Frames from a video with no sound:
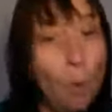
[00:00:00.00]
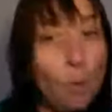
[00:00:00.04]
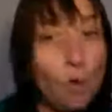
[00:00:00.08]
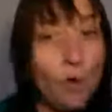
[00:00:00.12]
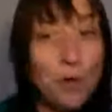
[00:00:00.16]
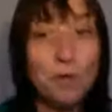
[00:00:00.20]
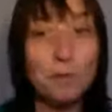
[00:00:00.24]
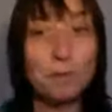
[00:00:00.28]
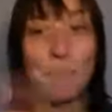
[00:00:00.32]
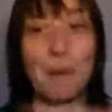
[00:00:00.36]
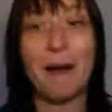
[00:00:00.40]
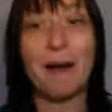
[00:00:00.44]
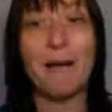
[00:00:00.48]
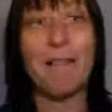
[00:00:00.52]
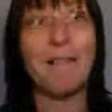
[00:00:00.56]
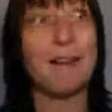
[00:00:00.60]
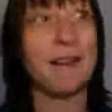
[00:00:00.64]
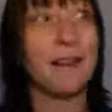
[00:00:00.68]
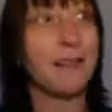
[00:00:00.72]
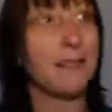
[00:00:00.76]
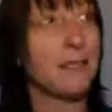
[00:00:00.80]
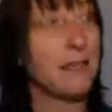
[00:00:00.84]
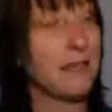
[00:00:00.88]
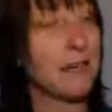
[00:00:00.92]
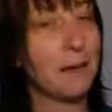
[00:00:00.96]
those
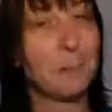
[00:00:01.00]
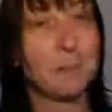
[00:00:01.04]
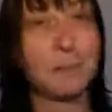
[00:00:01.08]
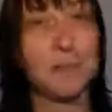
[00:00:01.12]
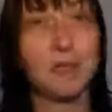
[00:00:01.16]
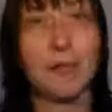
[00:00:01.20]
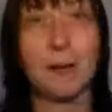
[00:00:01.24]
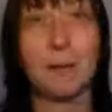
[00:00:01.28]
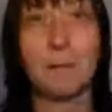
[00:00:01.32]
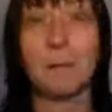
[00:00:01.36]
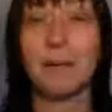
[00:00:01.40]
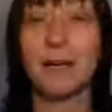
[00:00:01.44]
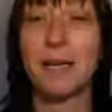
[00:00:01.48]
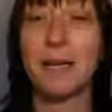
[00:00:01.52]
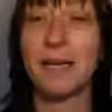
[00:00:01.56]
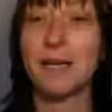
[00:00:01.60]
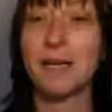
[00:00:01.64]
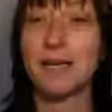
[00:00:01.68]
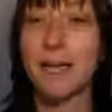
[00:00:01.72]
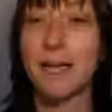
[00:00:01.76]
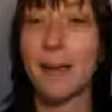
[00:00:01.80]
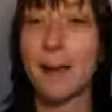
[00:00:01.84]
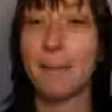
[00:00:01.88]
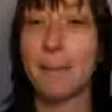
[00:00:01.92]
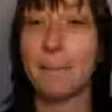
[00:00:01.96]
barriers come tumbling
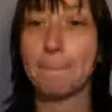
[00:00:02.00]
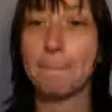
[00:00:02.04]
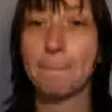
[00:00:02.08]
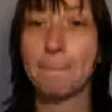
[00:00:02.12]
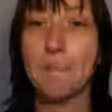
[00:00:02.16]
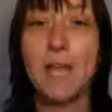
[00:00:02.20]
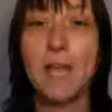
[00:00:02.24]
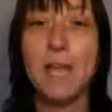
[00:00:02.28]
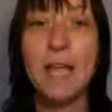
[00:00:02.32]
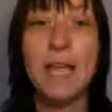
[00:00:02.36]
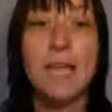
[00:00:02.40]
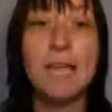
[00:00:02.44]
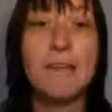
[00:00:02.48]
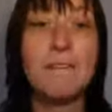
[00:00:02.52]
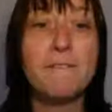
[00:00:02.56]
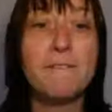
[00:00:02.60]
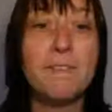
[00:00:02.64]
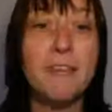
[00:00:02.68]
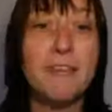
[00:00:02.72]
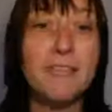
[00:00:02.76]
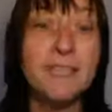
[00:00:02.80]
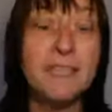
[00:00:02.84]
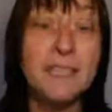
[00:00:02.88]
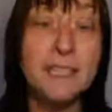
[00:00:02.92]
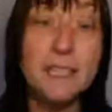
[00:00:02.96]
down. If
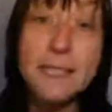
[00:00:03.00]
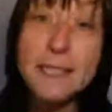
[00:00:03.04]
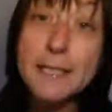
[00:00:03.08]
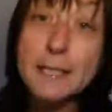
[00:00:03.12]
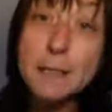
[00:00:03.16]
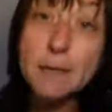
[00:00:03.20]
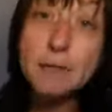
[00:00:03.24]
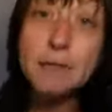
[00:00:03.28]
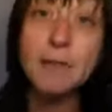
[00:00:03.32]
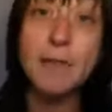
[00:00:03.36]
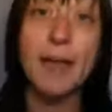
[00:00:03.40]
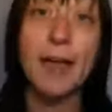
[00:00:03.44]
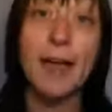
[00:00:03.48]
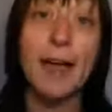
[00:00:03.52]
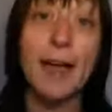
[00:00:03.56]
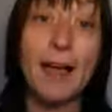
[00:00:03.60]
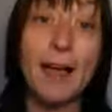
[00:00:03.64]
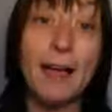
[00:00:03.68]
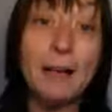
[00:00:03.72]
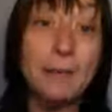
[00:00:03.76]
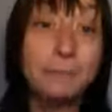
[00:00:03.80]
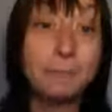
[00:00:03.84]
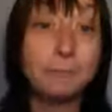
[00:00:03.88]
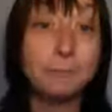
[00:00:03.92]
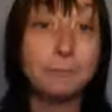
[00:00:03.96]
they're still
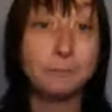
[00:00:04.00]
there